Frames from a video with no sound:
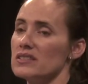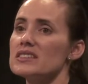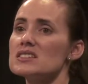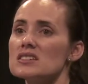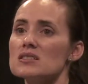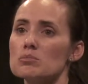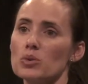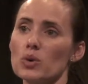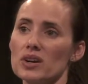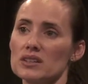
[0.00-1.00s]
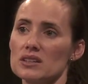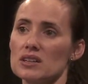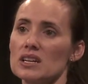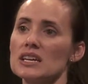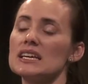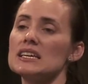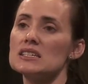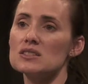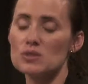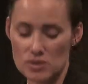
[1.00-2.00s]
This is important.
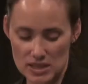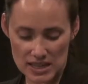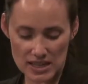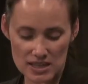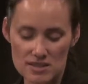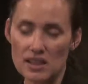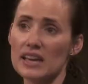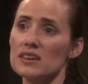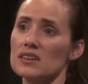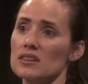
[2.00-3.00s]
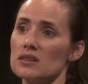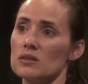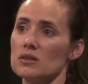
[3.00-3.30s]
He's like you.